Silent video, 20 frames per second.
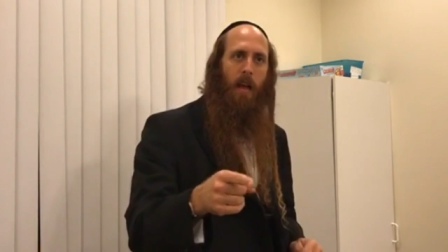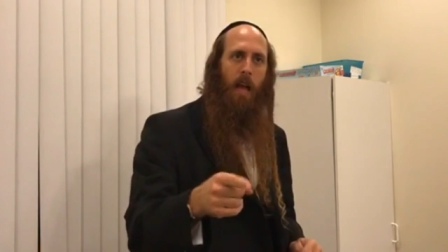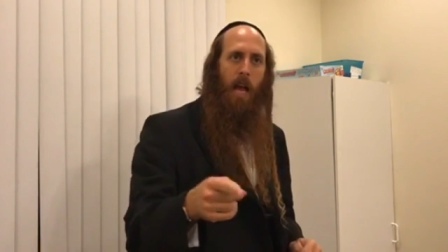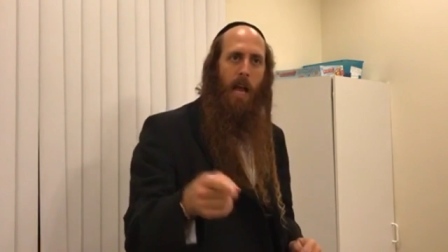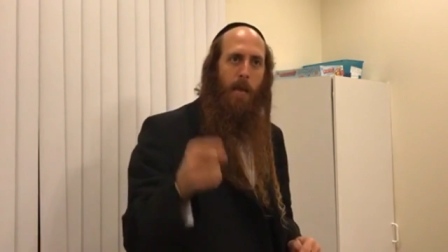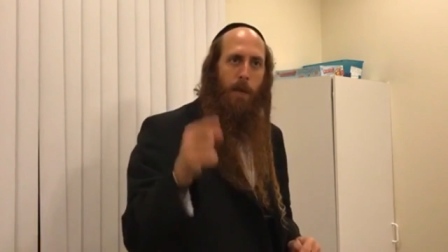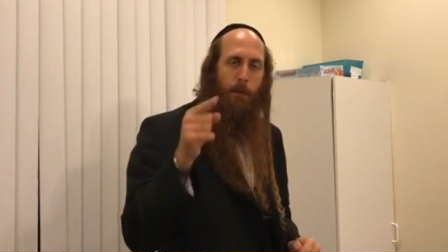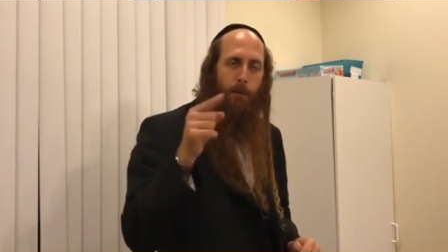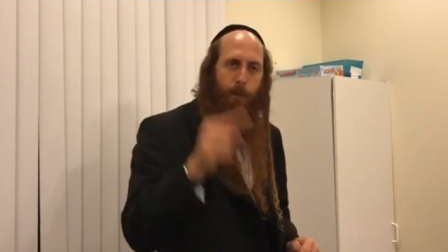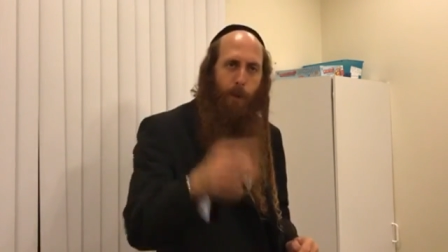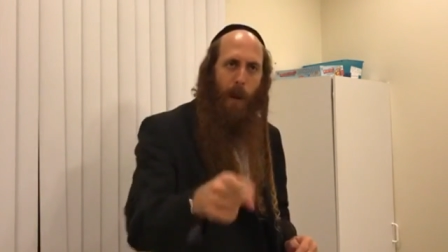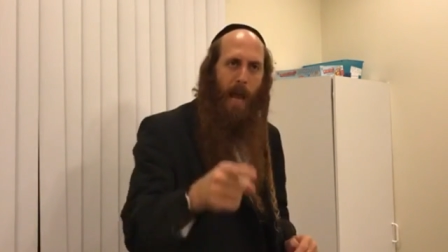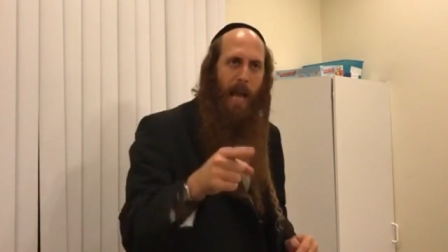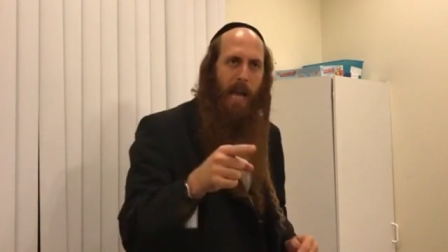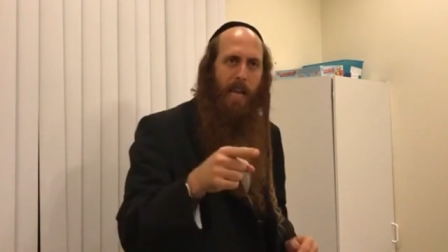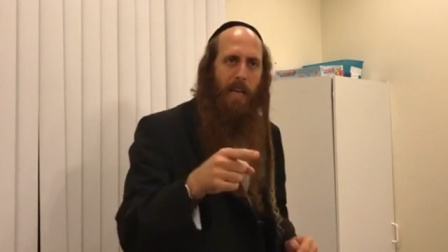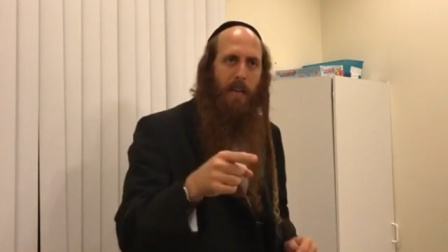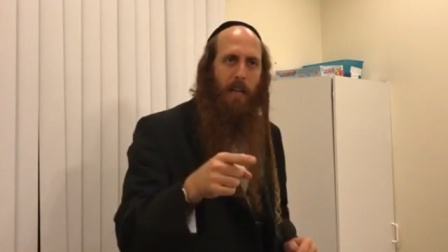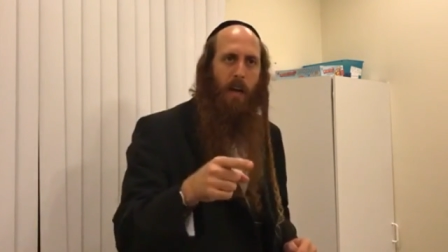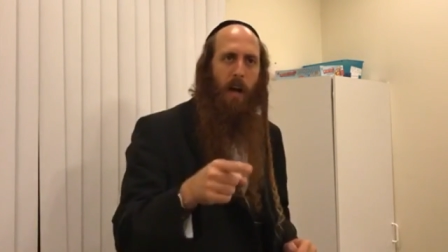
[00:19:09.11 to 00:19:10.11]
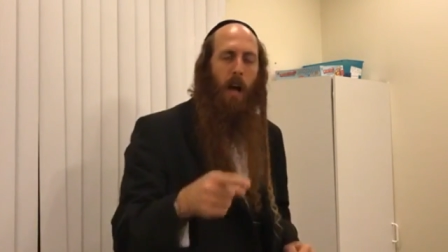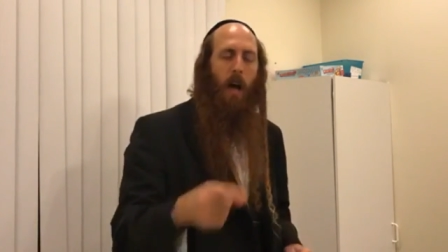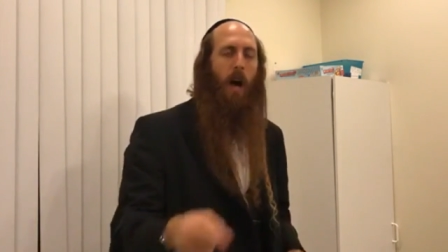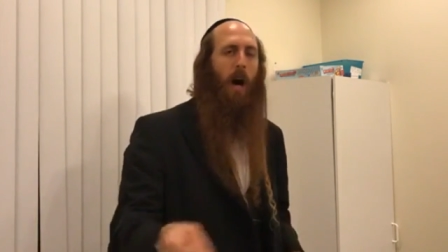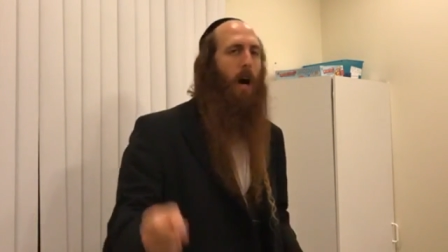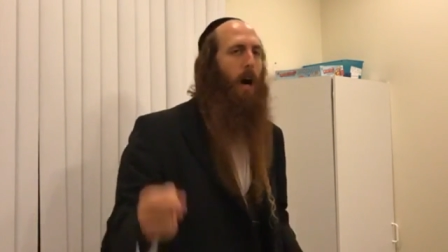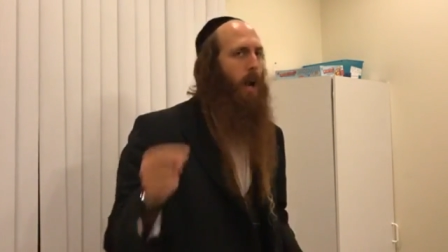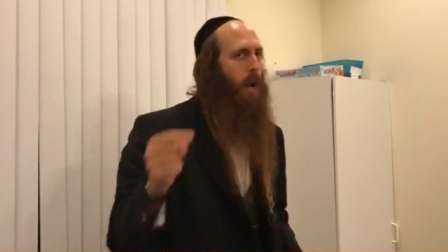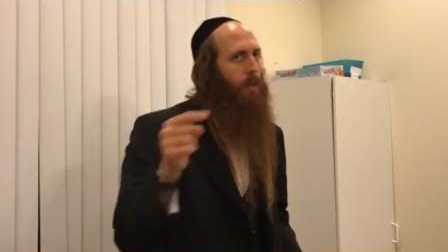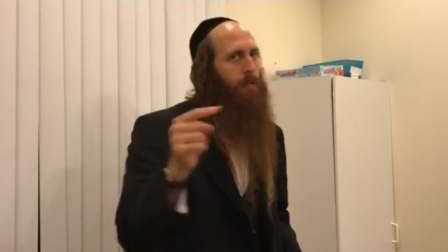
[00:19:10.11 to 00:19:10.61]
and break
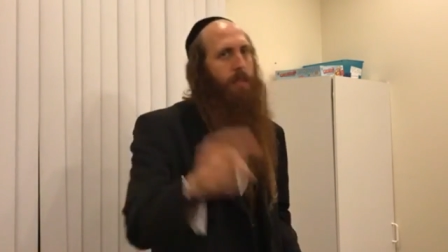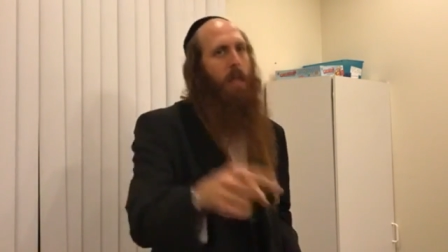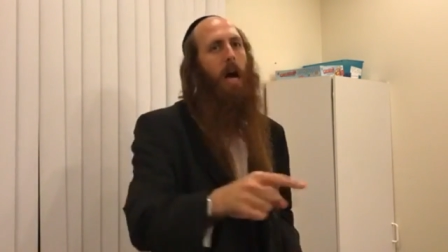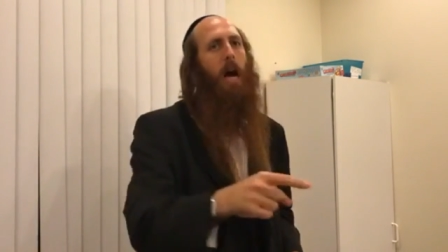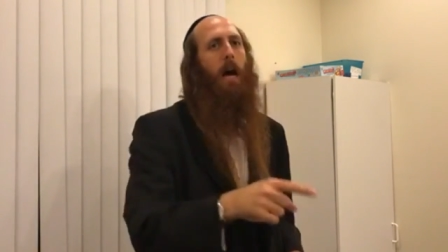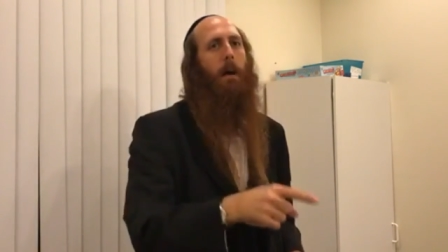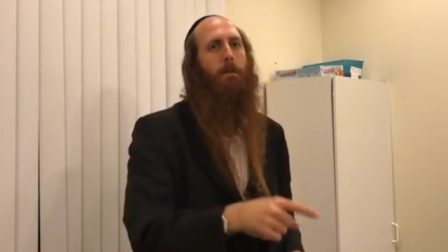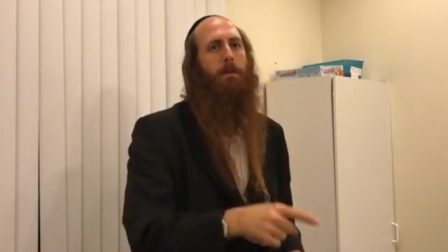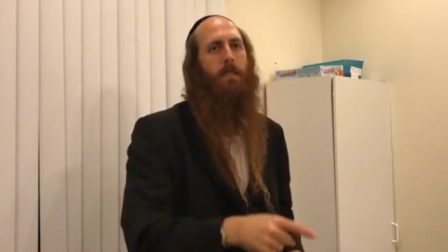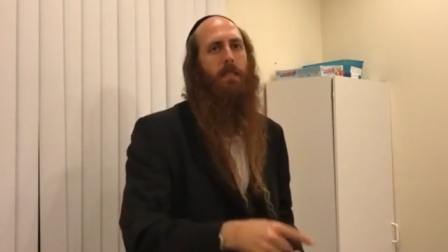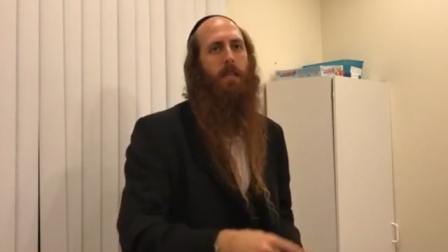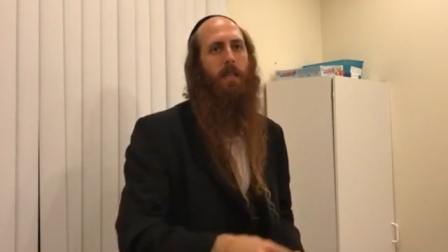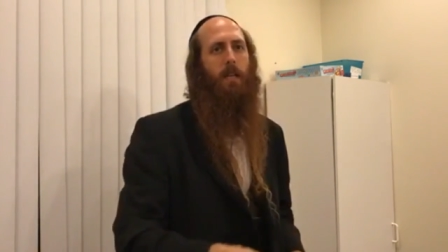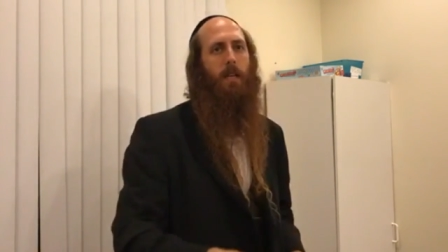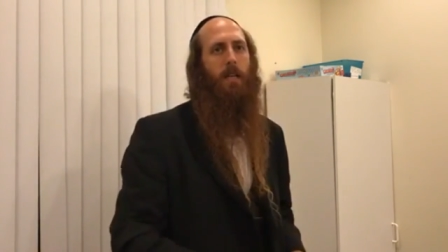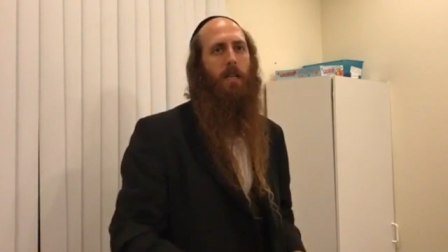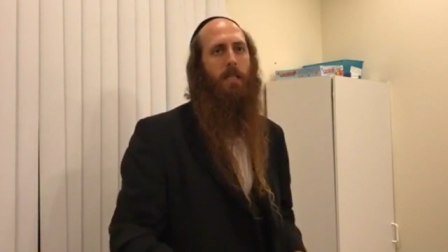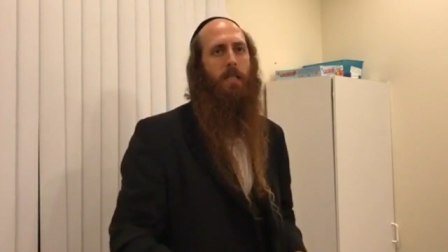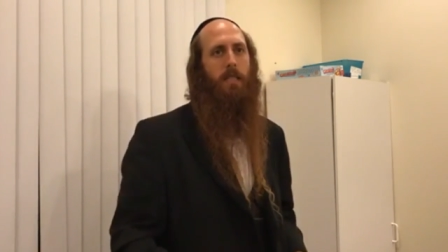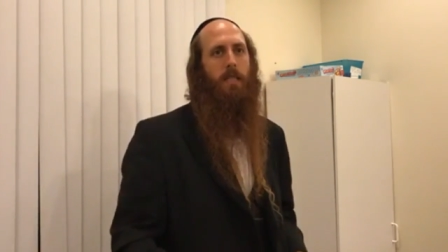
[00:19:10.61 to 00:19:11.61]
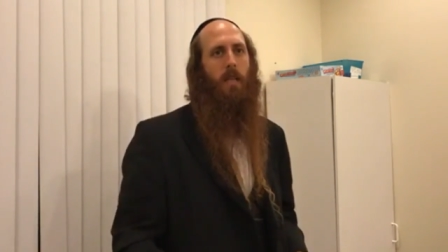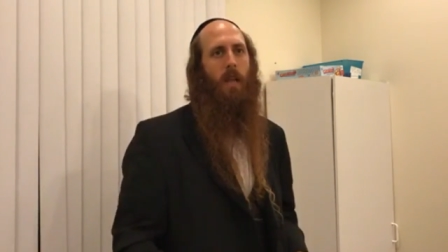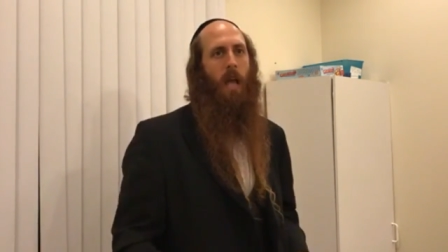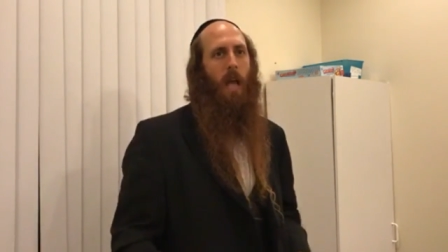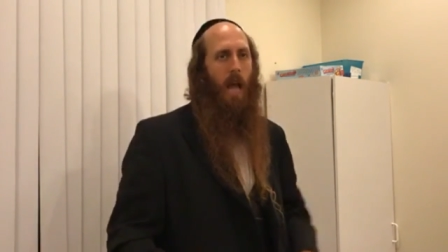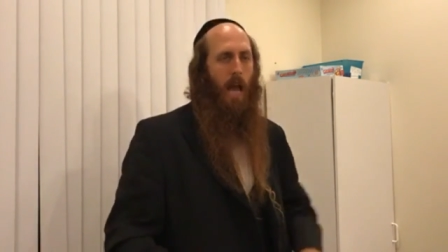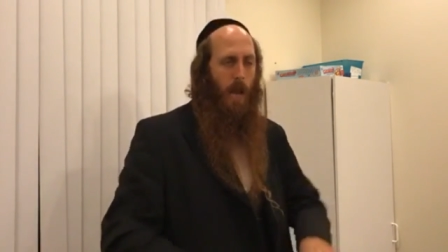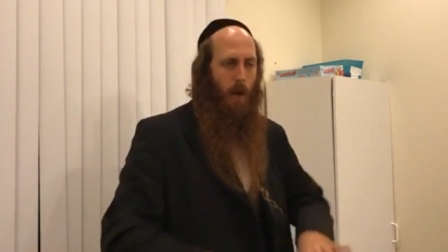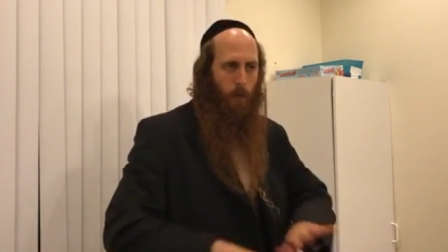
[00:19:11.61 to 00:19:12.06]
all of the obstacles and